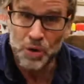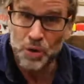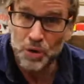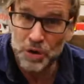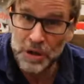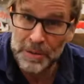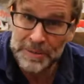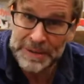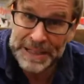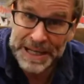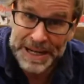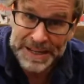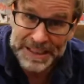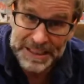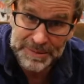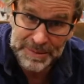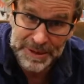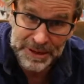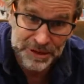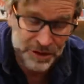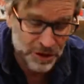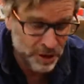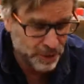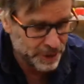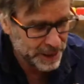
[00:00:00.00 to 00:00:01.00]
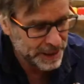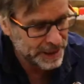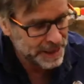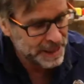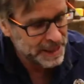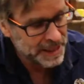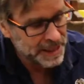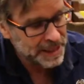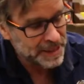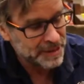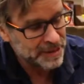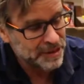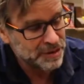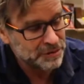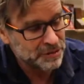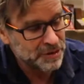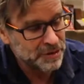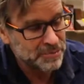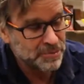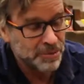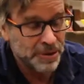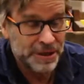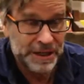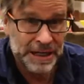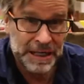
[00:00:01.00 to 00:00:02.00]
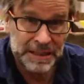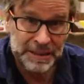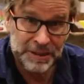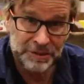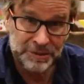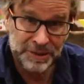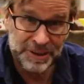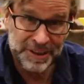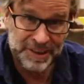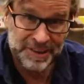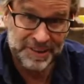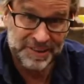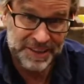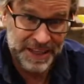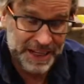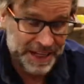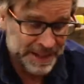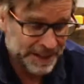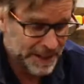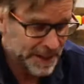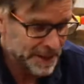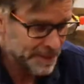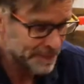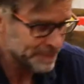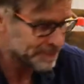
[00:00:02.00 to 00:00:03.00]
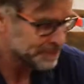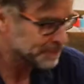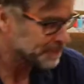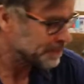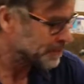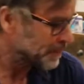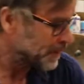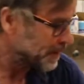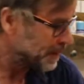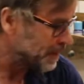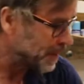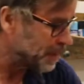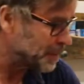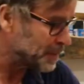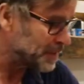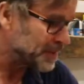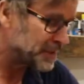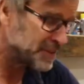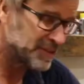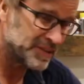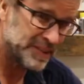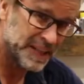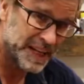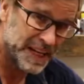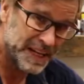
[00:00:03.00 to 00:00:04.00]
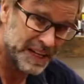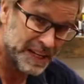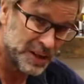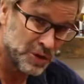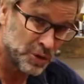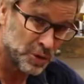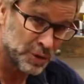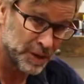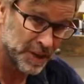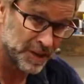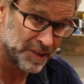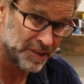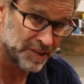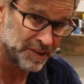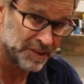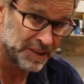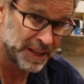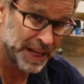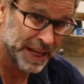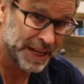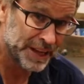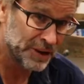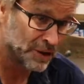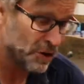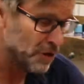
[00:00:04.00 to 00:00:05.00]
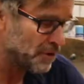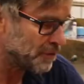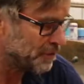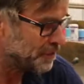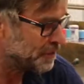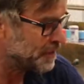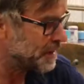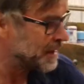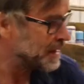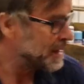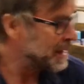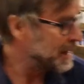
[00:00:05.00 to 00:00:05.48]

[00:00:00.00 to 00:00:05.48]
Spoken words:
All I'm going to be doing is with my electric sander, I'll be sanding all this stain off